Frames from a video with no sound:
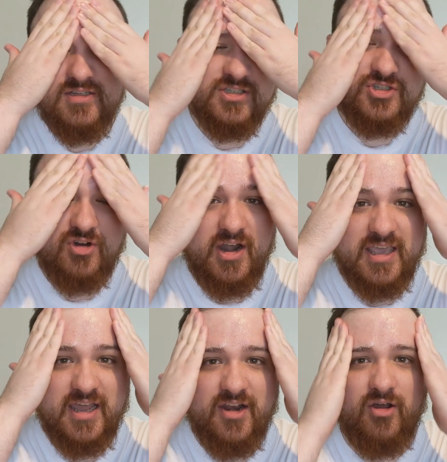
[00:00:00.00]
just trying
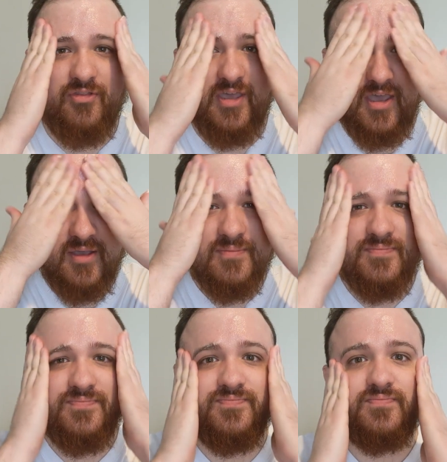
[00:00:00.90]
to get it on there.
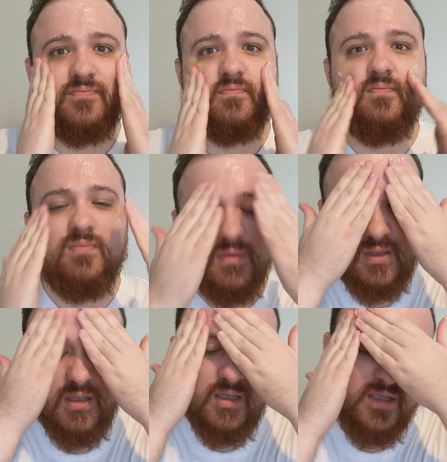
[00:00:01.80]

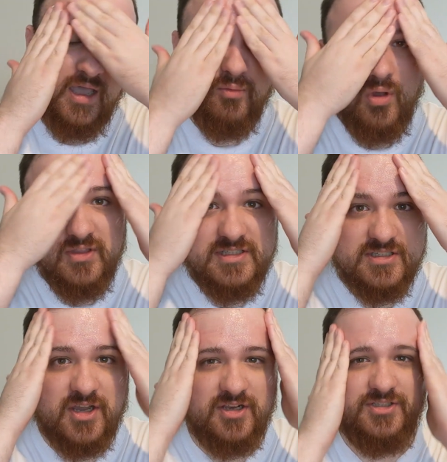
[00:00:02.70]
And what this
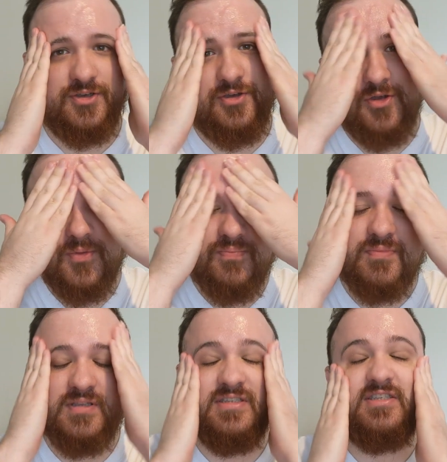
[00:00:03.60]
is going to do
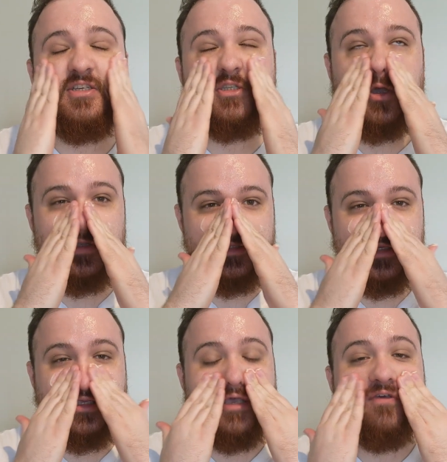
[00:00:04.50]
is it's just going
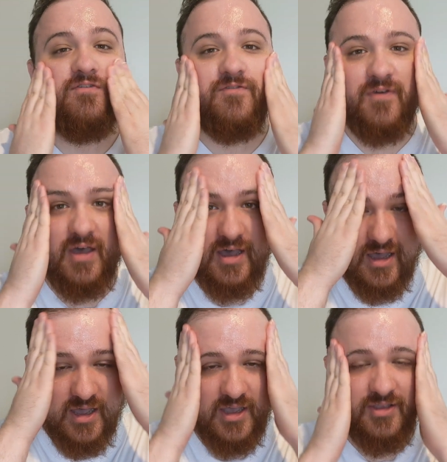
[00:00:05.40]
to give
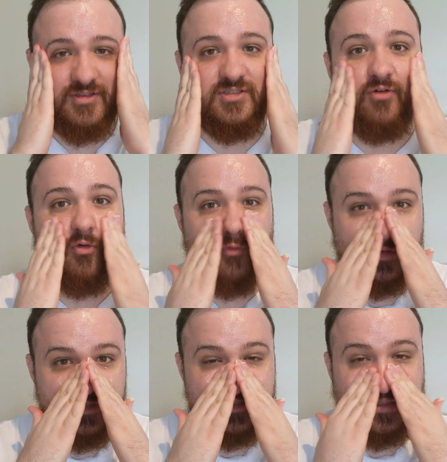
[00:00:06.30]
yourself a
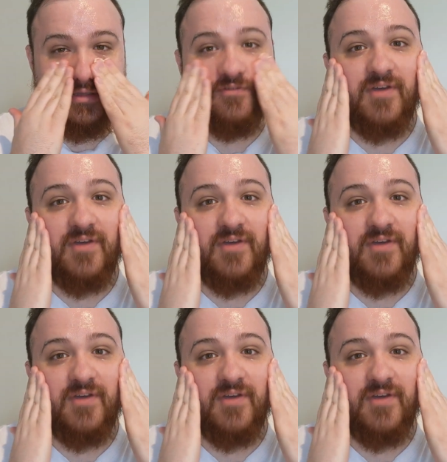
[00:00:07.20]
really solid